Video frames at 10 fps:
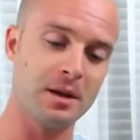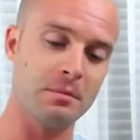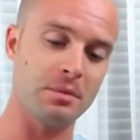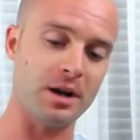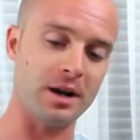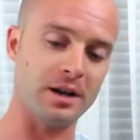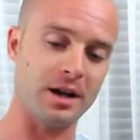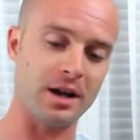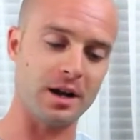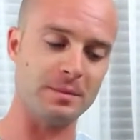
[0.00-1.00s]
But
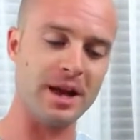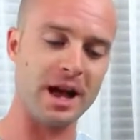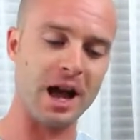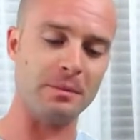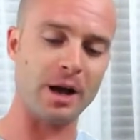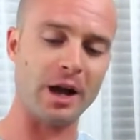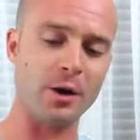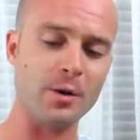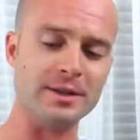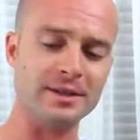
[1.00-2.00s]
yeah, I
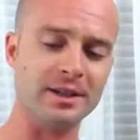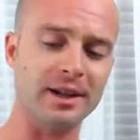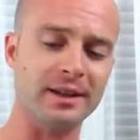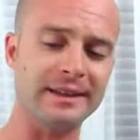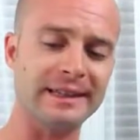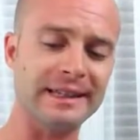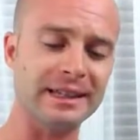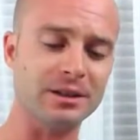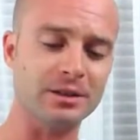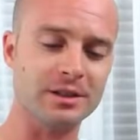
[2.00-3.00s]
always get a
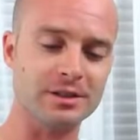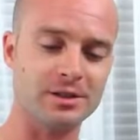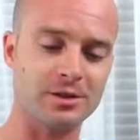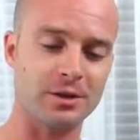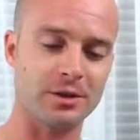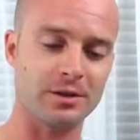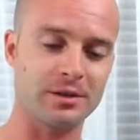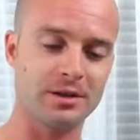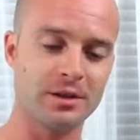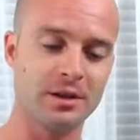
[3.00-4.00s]
little
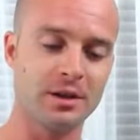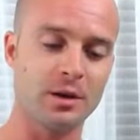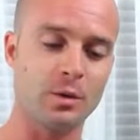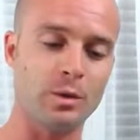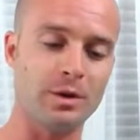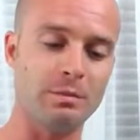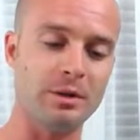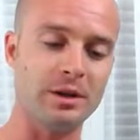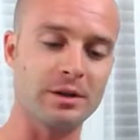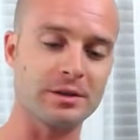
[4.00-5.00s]
concerned with
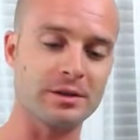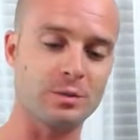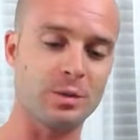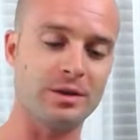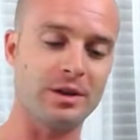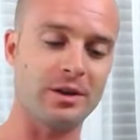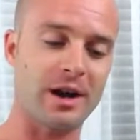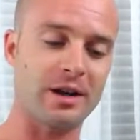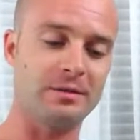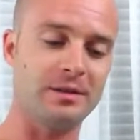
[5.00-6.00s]
beers when they're
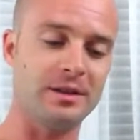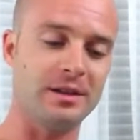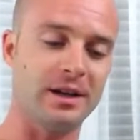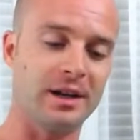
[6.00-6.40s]
out of the.